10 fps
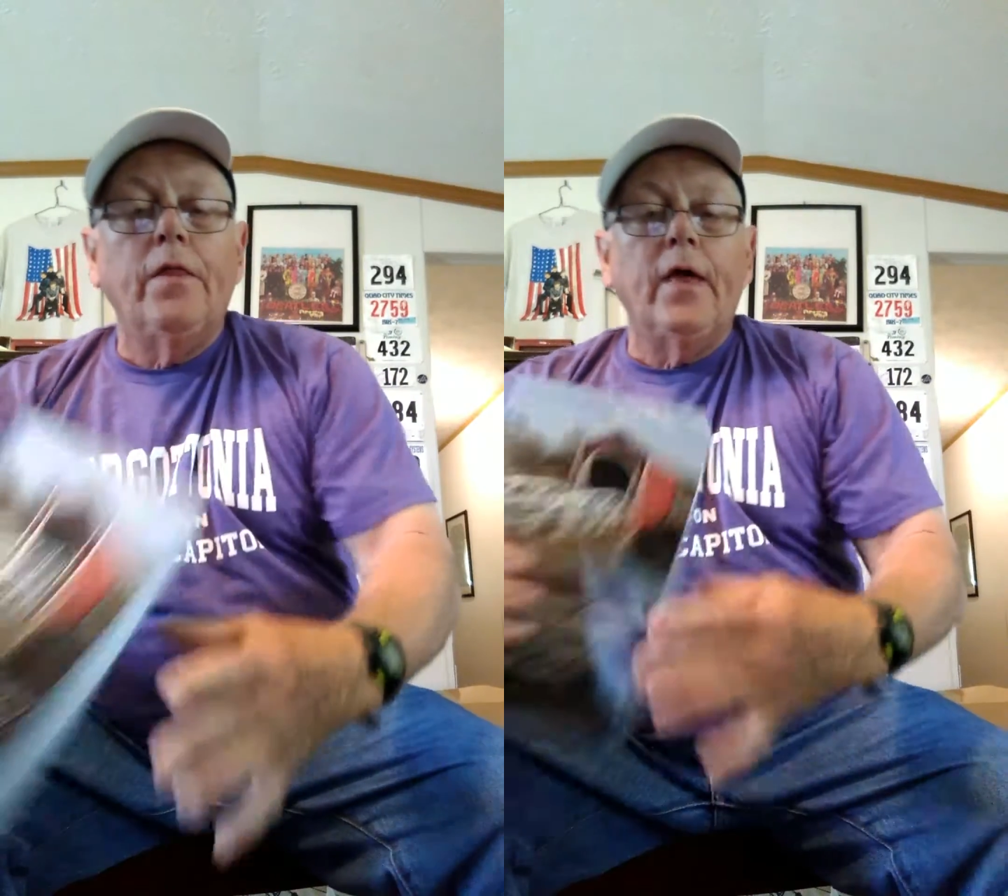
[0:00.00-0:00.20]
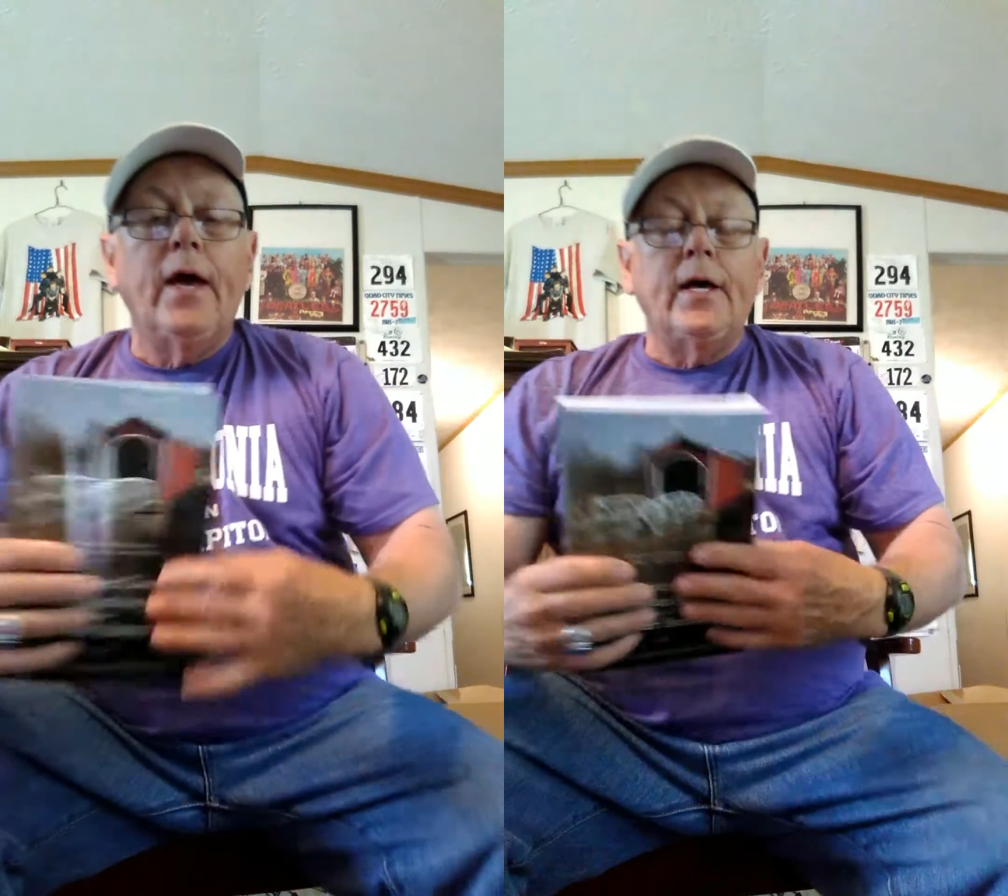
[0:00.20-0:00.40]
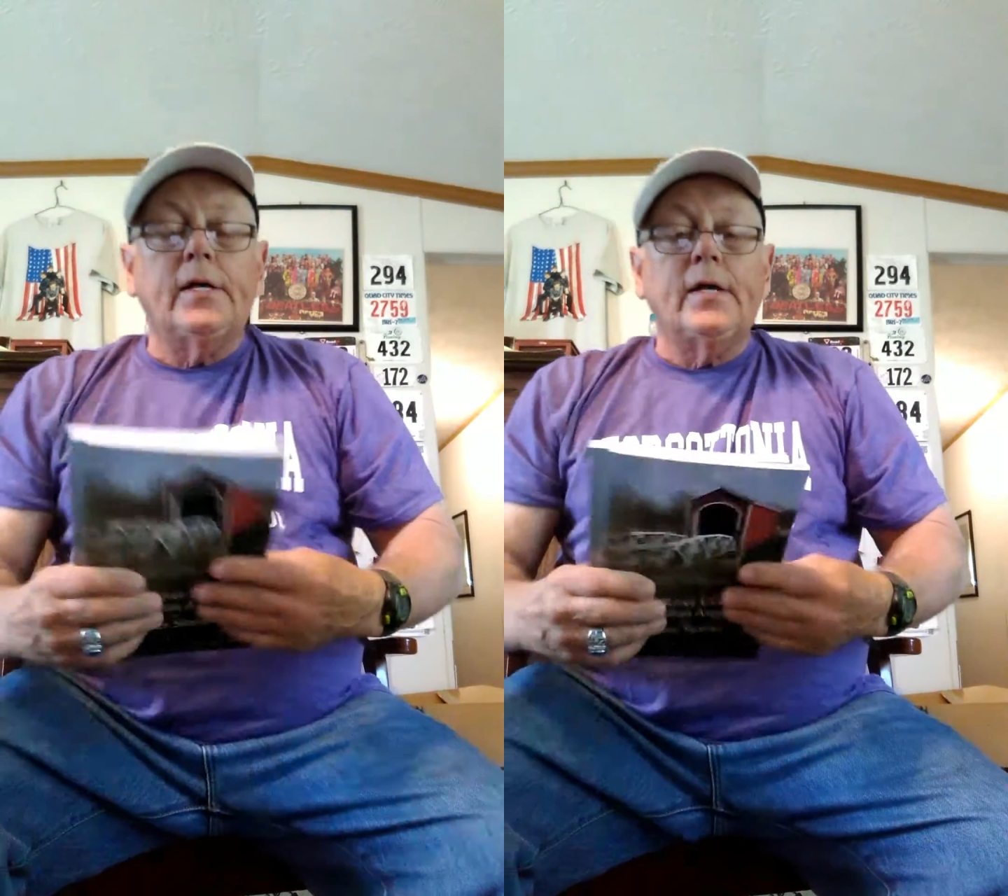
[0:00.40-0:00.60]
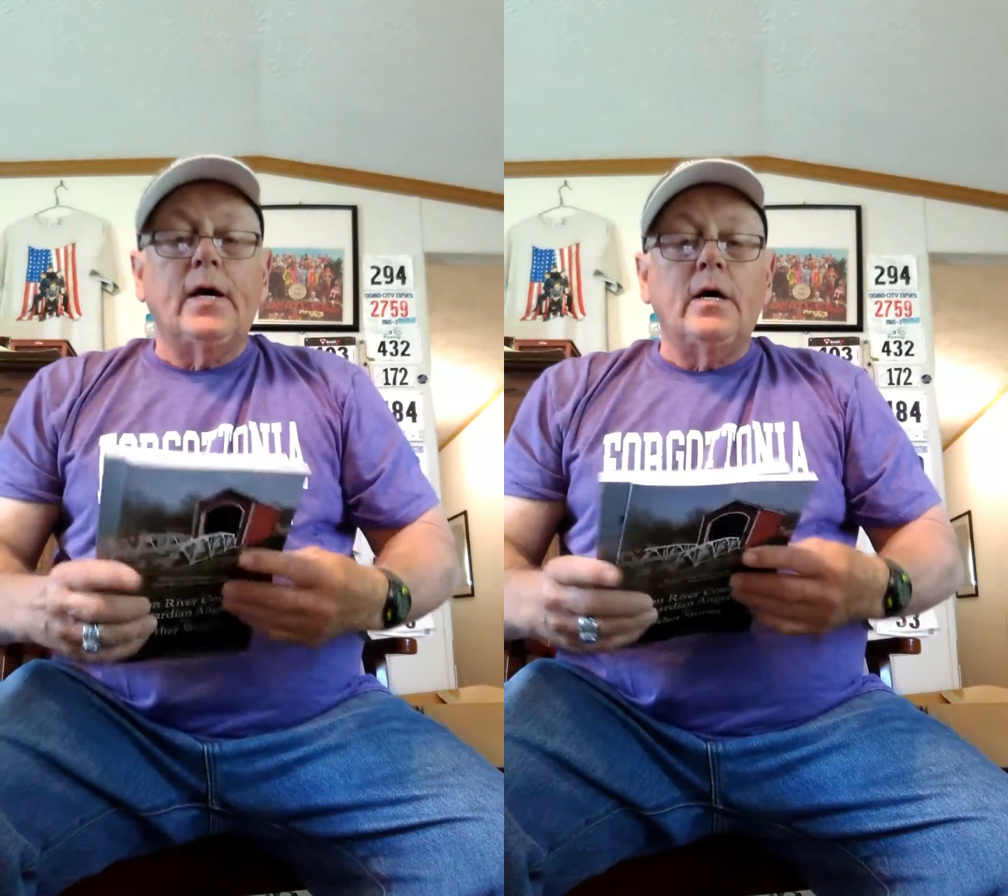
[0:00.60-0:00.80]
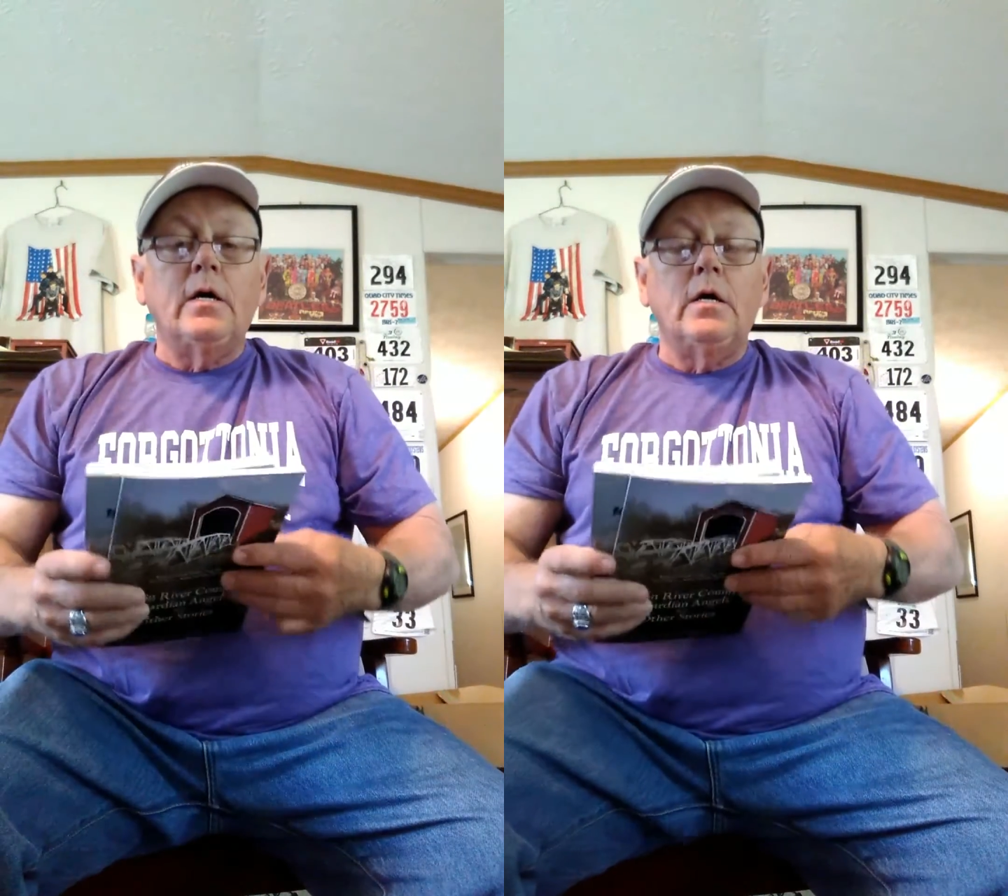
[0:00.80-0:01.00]
that
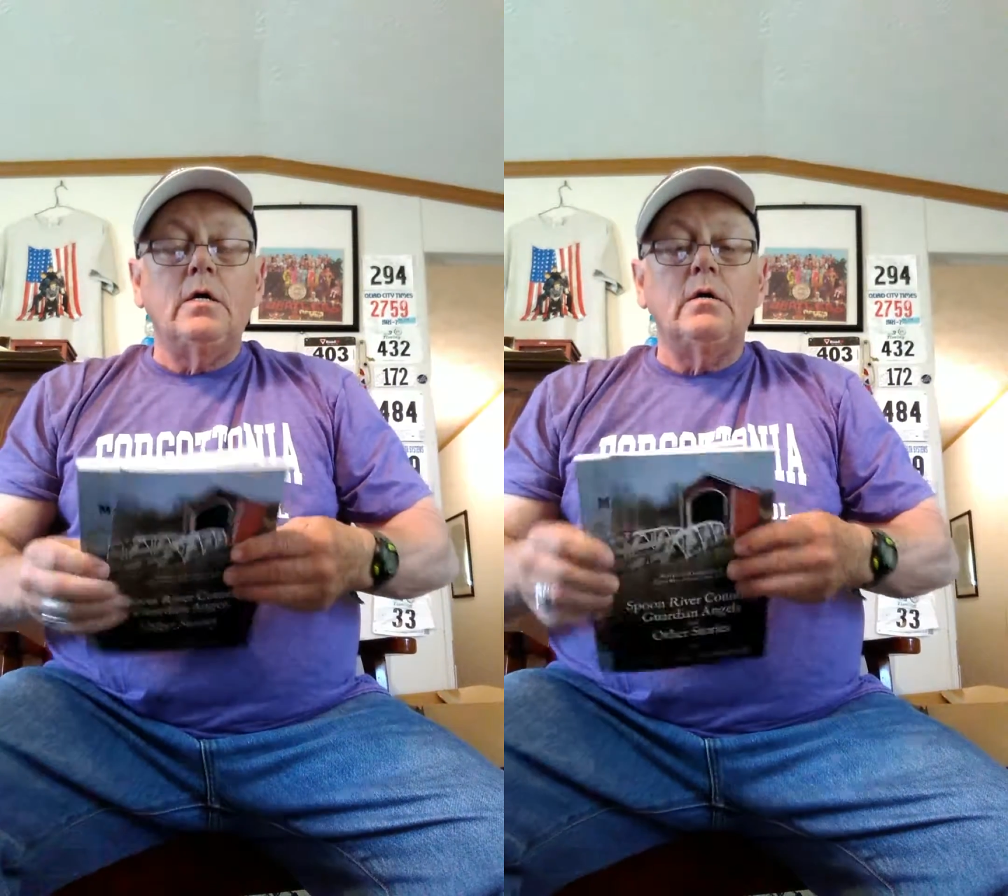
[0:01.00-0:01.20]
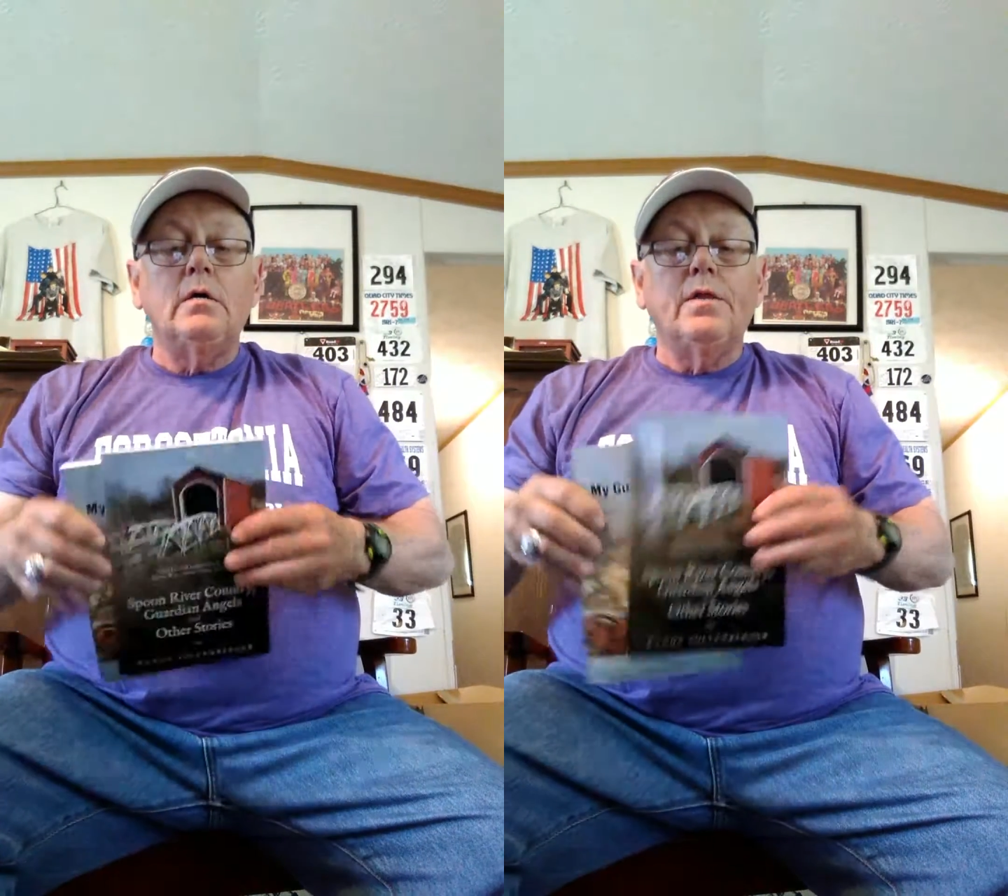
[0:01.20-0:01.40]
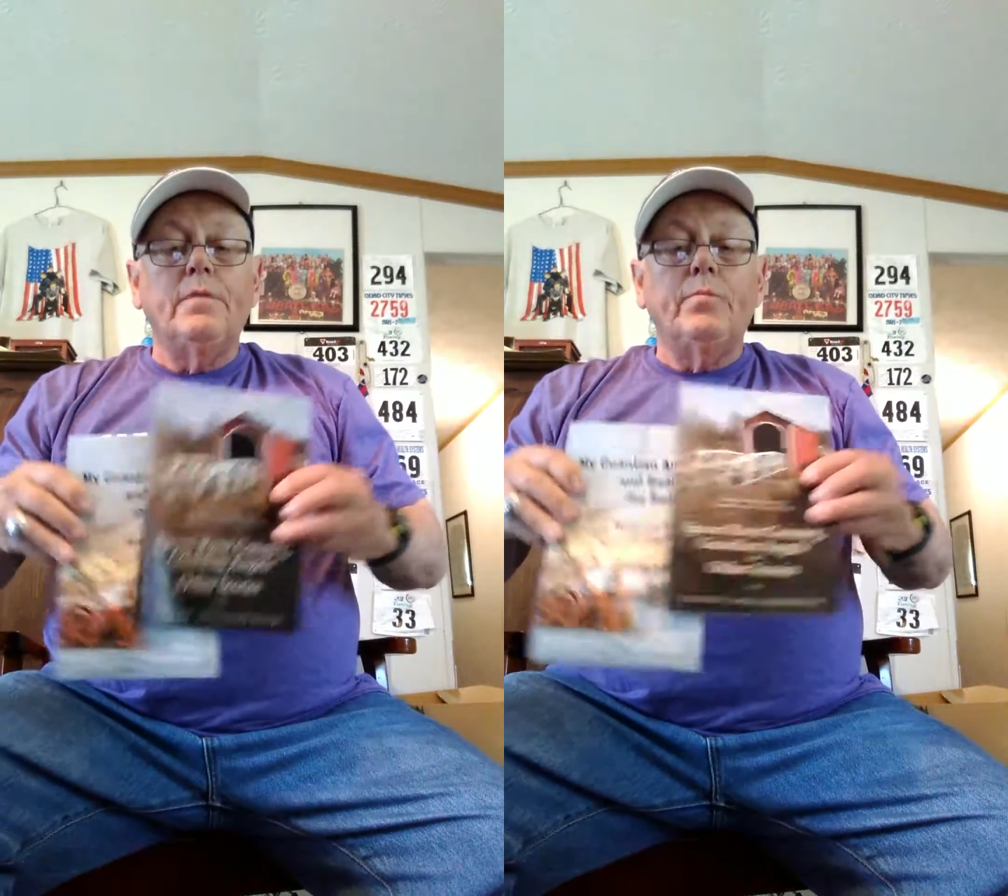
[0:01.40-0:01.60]
the